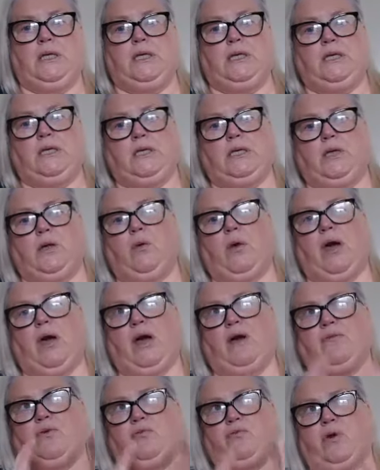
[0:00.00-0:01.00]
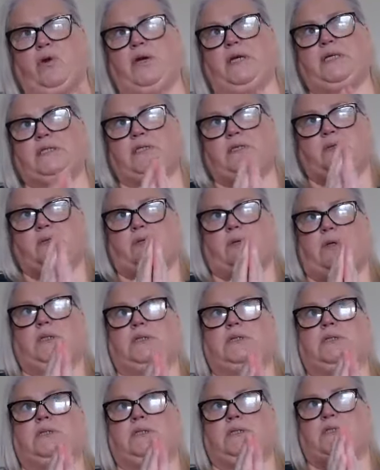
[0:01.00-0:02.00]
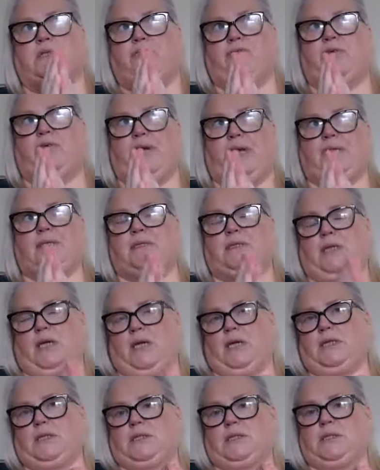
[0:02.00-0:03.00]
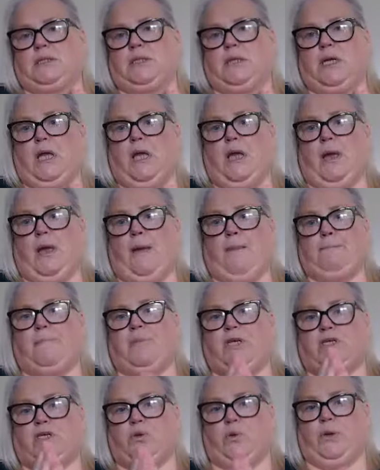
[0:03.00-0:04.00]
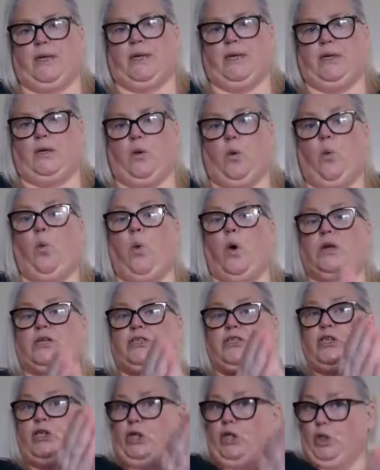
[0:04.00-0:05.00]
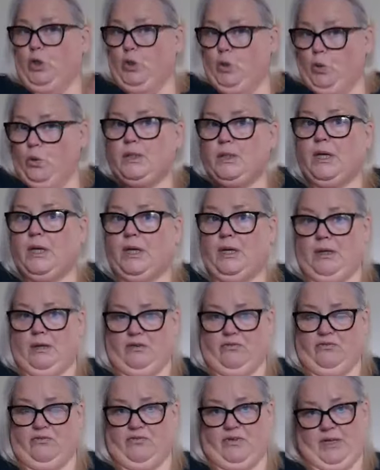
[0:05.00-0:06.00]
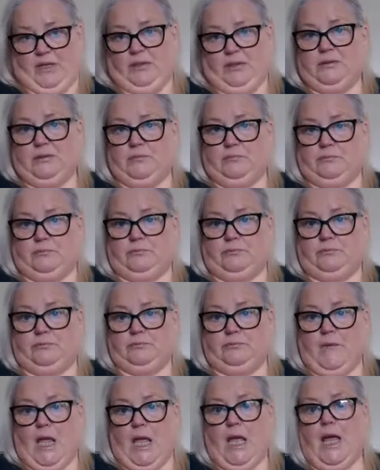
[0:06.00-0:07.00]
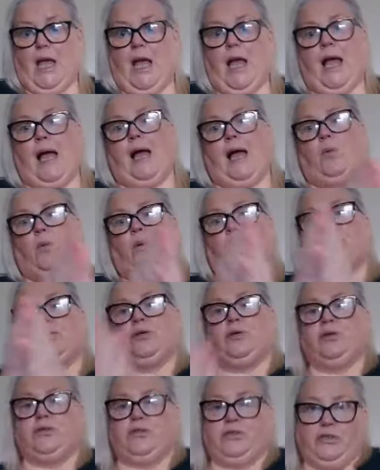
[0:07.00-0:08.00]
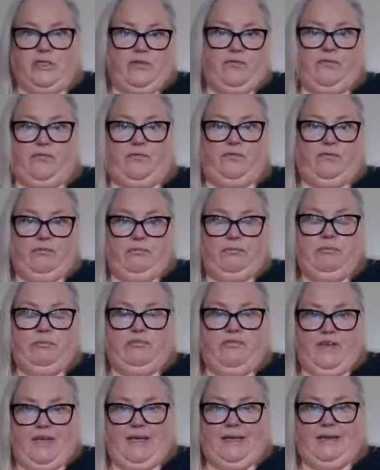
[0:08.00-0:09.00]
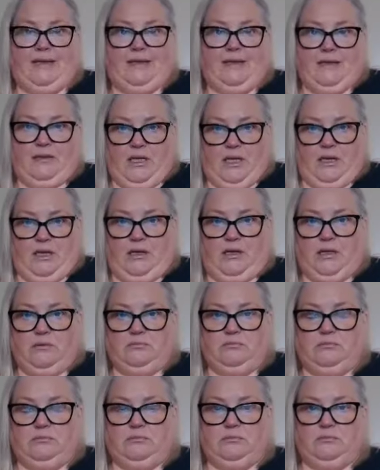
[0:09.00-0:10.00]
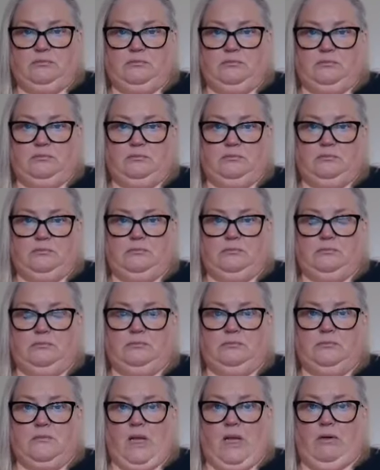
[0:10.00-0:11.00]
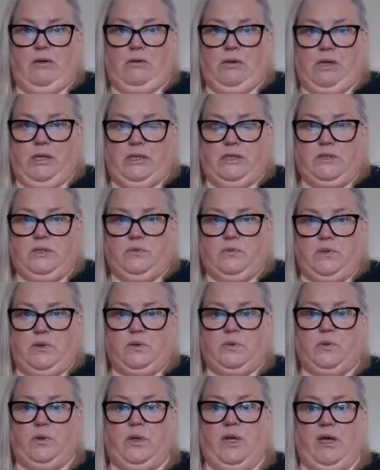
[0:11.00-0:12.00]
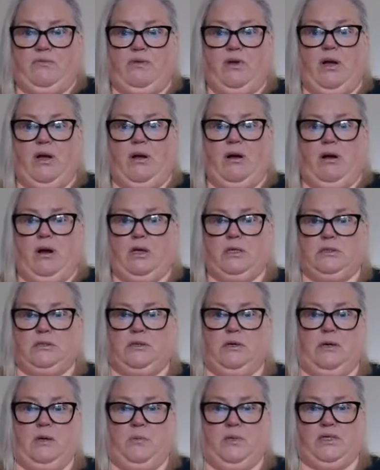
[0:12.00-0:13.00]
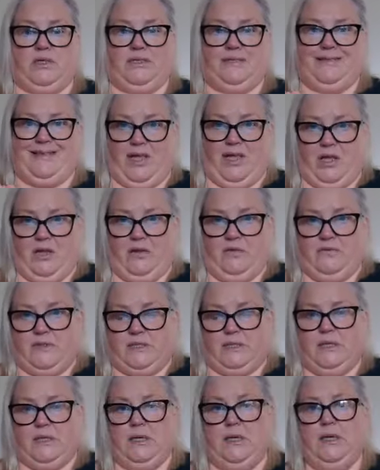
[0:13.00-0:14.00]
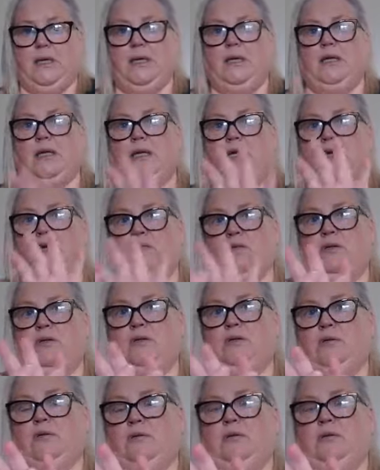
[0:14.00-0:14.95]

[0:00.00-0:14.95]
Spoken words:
You have a right as well to differentiate between what you think and feel and what others feel and think. Okay, sometimes we have a hard time ourselves even,